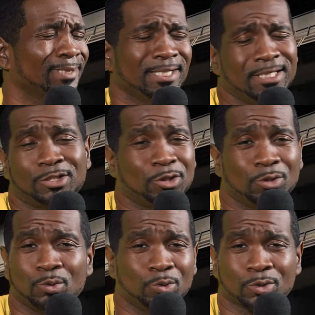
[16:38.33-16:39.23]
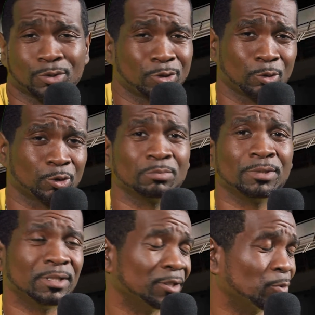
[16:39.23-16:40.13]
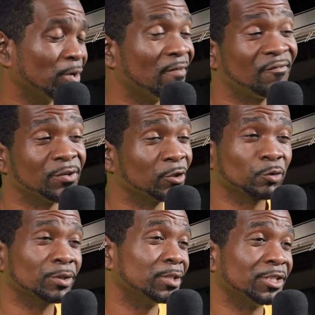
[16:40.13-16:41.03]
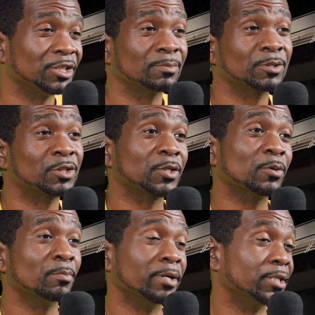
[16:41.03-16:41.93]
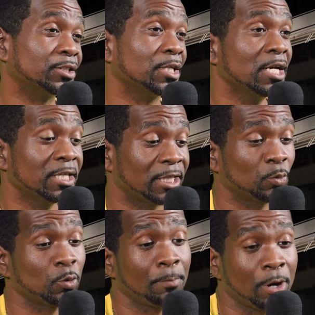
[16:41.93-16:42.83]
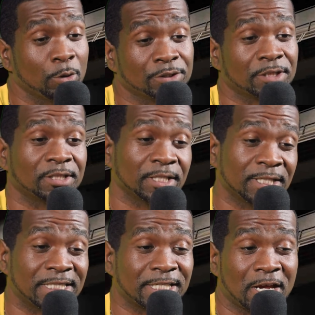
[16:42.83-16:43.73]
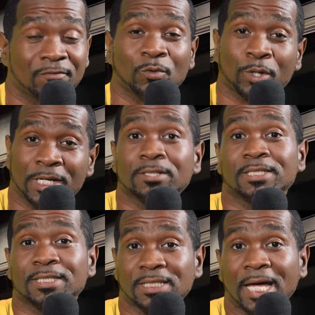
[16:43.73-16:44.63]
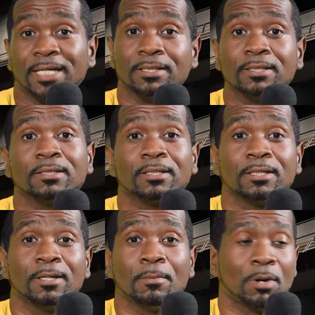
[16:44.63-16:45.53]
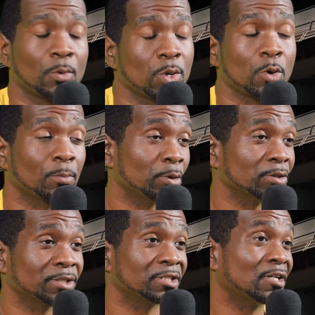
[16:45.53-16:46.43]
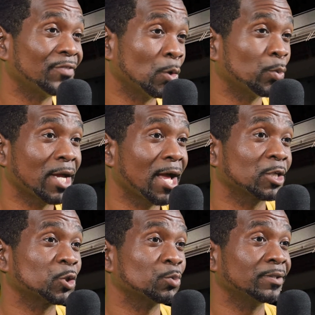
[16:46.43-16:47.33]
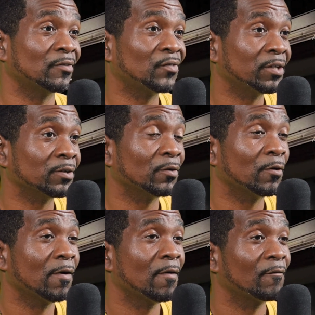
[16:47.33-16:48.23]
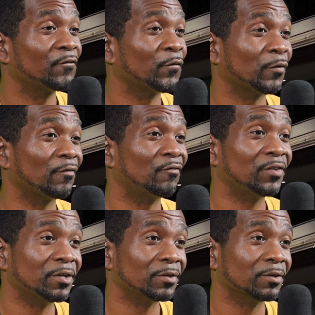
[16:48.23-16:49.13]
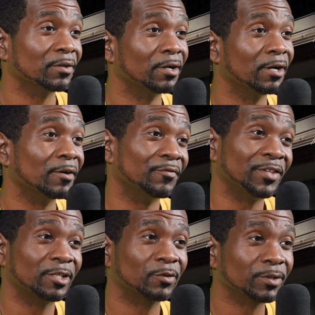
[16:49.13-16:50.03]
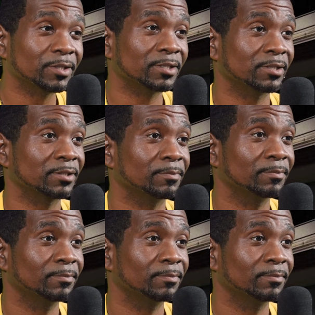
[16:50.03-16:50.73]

And it's huge on social media. We fear criticism so much that we'll post the things that everyone else is liking, but we won't post the stuff that we actually feel for fear of that criticism.